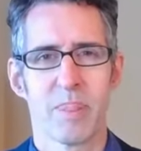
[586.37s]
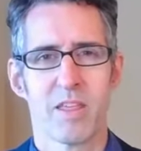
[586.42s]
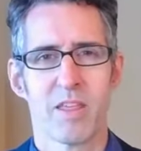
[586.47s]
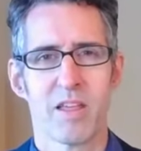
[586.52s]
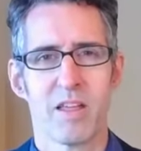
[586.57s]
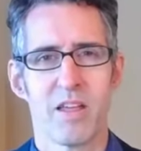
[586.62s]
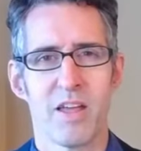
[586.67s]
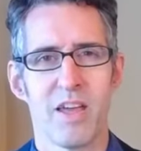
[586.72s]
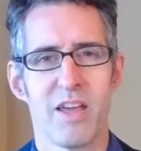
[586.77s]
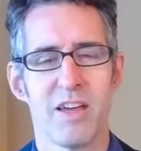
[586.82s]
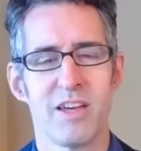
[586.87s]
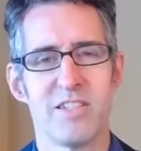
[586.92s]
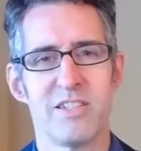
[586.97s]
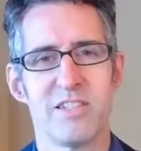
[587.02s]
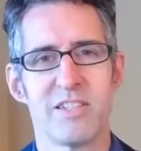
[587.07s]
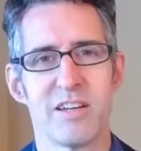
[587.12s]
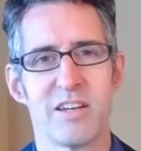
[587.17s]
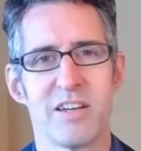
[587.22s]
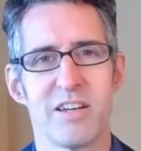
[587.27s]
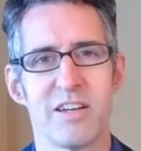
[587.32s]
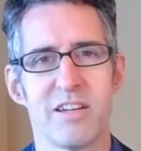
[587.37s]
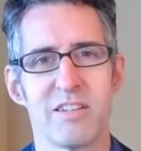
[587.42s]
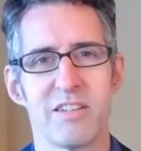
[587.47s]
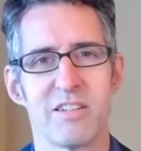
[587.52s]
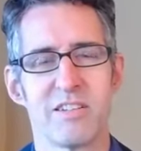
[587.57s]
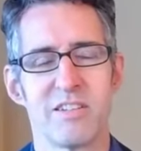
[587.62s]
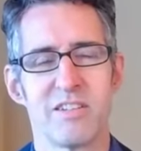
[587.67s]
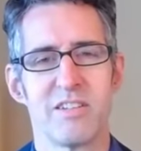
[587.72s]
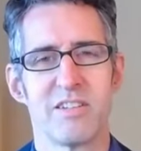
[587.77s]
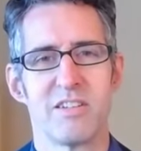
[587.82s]
And uh,
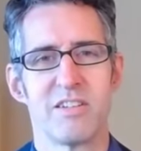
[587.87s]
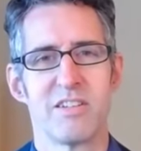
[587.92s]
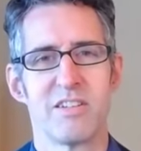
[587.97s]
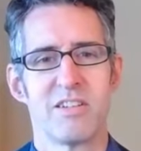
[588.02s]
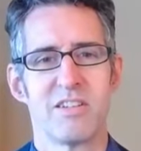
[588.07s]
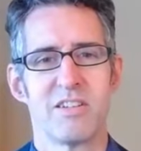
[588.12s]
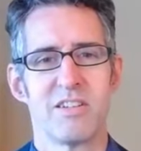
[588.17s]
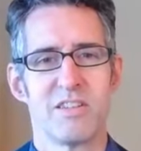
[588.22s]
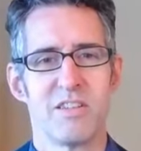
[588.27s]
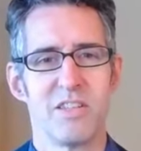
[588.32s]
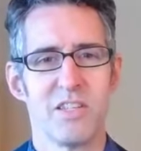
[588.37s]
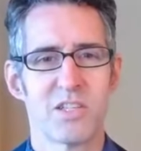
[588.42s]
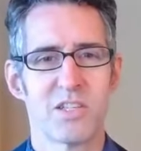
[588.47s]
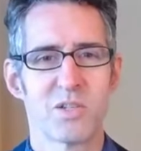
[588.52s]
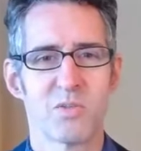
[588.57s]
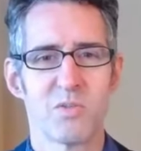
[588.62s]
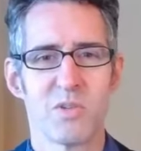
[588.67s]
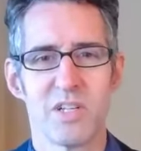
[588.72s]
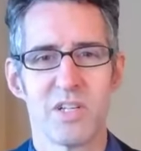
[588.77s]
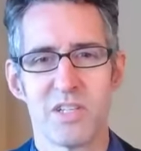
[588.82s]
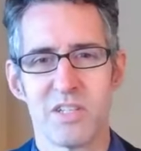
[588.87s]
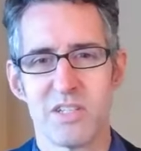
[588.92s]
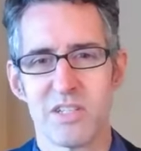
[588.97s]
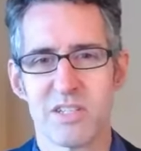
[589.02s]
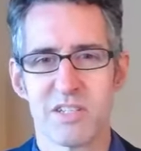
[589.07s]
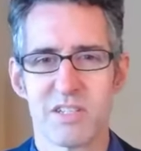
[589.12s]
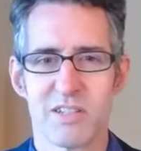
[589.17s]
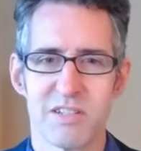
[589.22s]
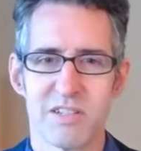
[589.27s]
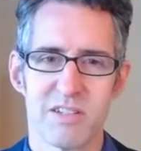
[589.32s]
this
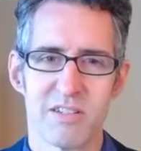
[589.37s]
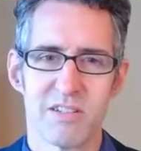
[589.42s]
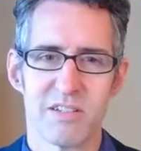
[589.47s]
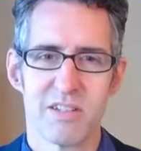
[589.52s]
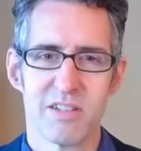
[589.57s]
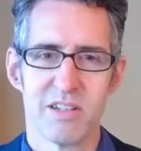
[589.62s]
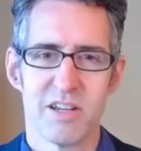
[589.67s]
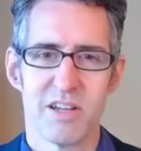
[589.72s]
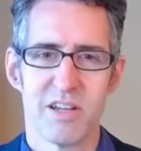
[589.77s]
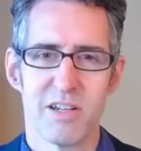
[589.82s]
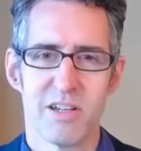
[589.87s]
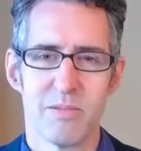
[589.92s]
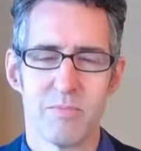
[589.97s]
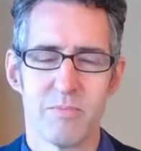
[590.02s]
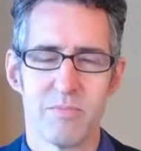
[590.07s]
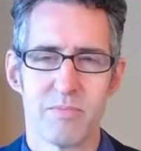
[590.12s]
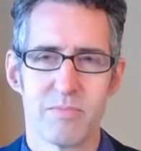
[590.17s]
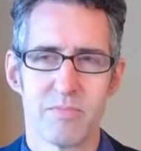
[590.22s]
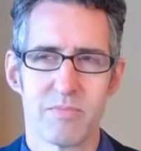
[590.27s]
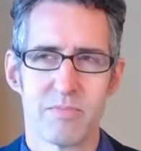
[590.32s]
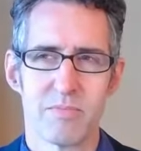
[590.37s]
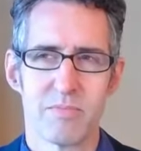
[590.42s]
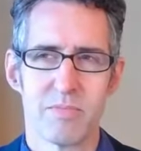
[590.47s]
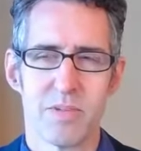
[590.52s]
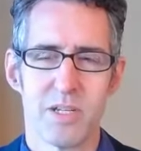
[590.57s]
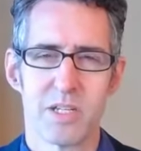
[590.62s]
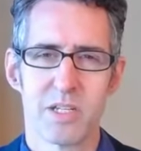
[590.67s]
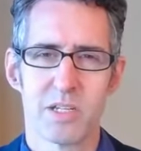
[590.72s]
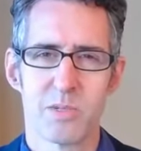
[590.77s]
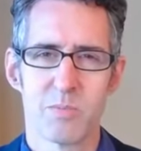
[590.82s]
was um, an
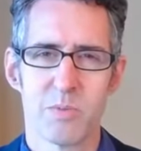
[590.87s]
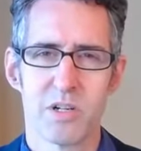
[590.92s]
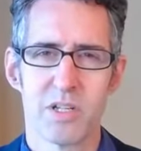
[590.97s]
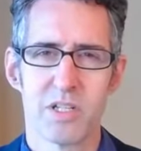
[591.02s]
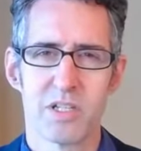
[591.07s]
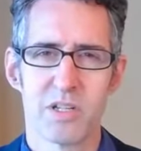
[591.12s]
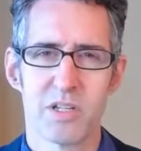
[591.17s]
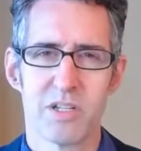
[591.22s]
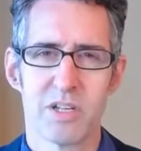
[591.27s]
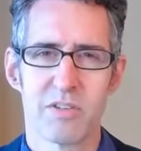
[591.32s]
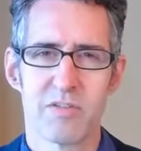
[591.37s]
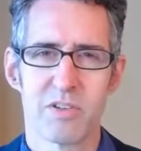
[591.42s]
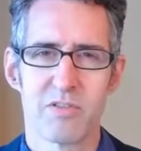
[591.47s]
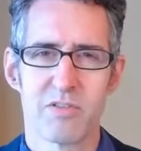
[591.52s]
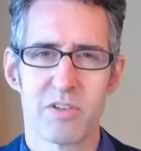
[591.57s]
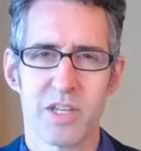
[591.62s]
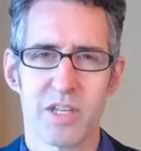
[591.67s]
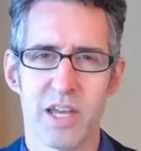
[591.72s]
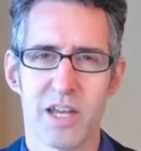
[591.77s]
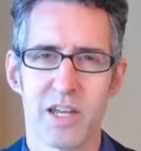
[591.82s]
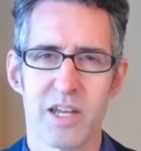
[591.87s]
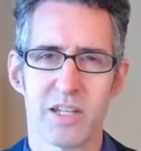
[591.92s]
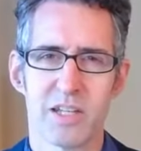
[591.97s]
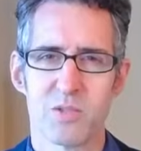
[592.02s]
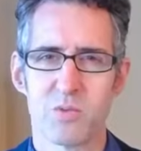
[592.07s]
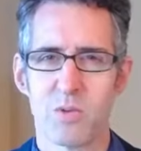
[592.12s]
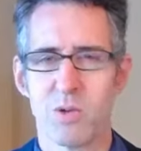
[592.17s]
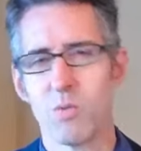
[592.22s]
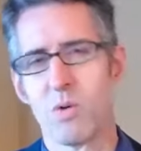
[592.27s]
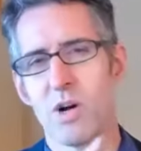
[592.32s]
experience I'll never forget. As
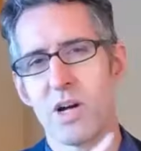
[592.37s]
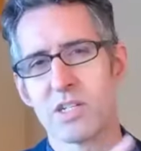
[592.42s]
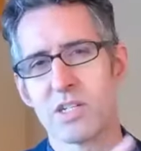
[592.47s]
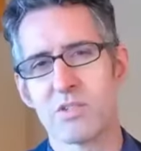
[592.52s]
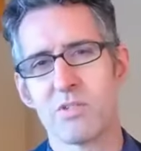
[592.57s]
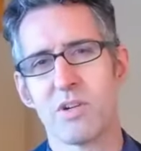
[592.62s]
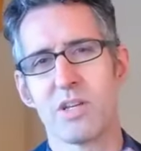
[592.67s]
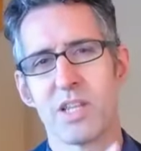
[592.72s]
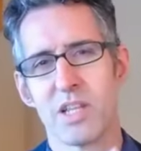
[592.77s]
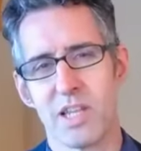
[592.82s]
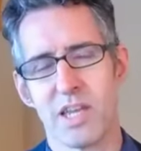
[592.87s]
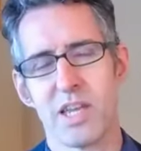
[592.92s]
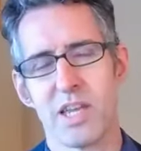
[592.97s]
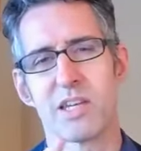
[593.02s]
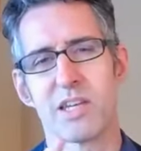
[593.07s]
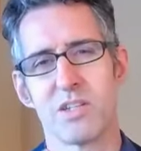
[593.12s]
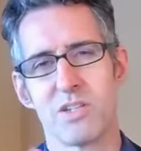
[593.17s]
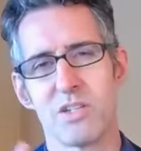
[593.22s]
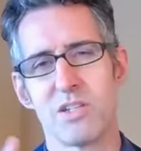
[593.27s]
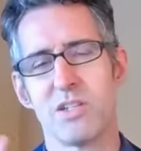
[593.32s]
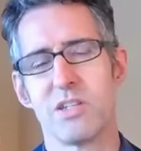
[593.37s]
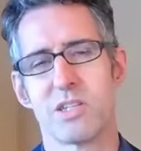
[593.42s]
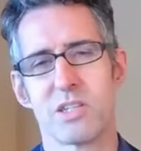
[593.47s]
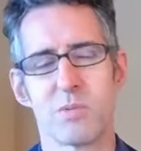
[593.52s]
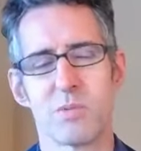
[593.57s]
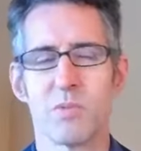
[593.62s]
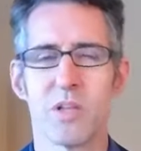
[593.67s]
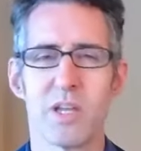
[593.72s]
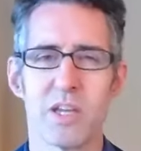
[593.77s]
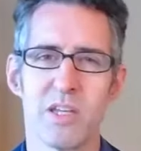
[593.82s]
we walked around the lake and she
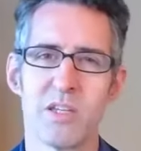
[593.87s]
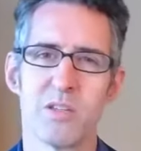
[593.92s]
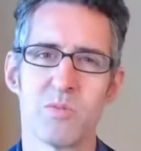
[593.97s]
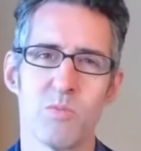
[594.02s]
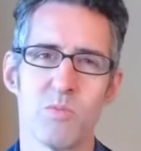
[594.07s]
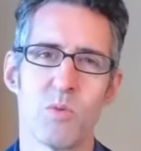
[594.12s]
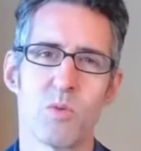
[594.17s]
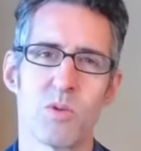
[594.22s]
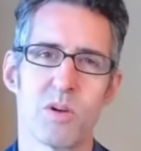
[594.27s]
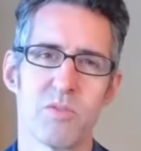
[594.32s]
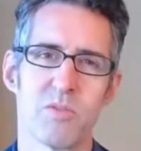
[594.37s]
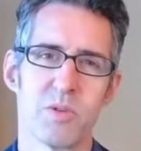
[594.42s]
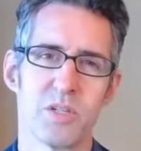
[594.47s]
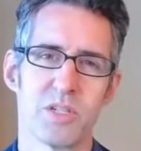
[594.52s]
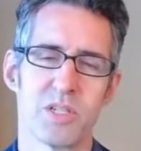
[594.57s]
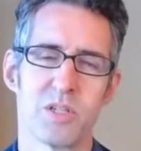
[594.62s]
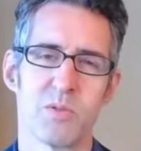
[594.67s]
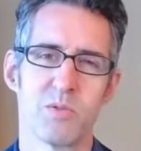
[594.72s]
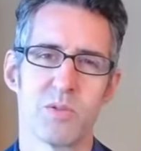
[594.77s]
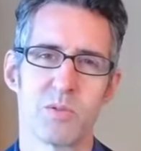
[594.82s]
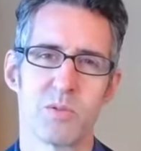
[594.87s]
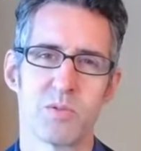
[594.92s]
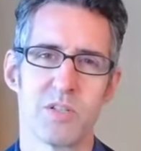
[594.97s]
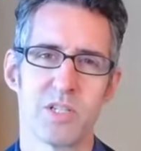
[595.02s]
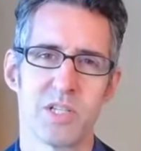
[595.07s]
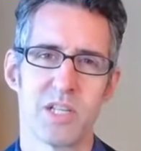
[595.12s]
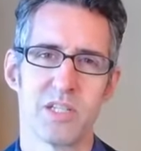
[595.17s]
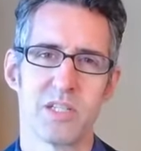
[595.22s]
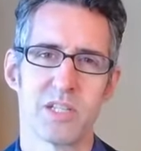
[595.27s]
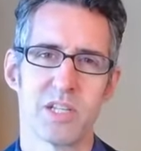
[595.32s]
explained more of what she was
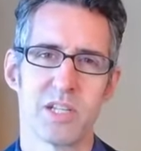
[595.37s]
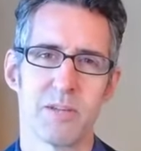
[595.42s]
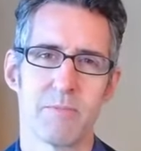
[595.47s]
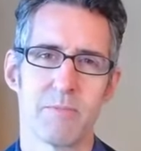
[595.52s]
presenting,